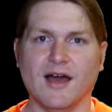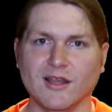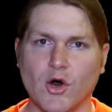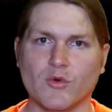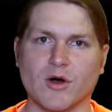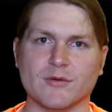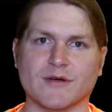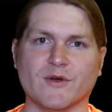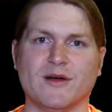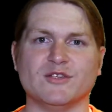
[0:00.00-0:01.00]
Hello and welcome
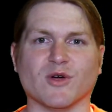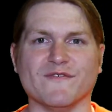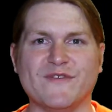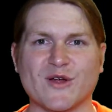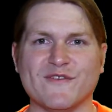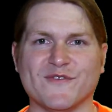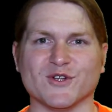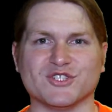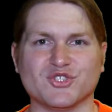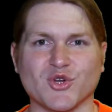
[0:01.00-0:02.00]
everyone to our very
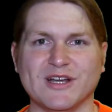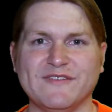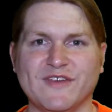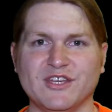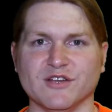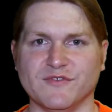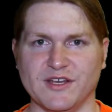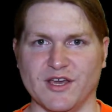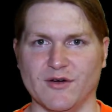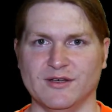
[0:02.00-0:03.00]
first Trinity Vineyard
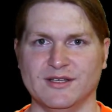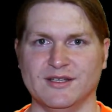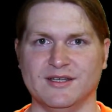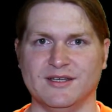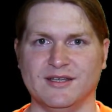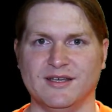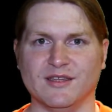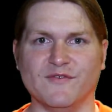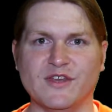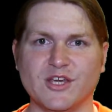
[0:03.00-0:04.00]
video,
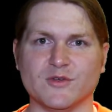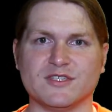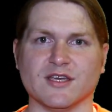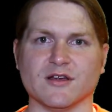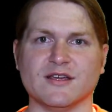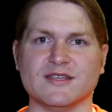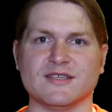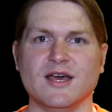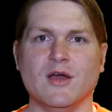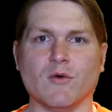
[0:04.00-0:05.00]
the video
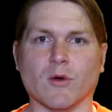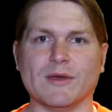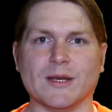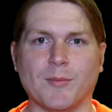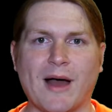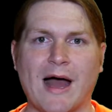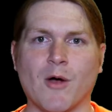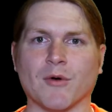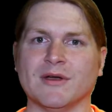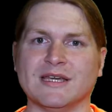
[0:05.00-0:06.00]
series where we
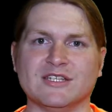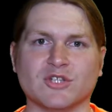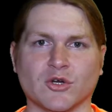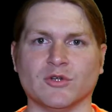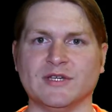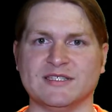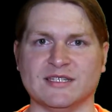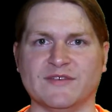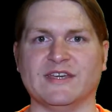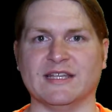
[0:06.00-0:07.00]
empower eternally
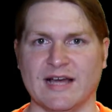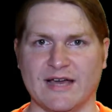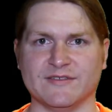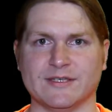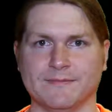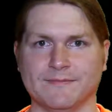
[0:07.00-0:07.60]
significant lives.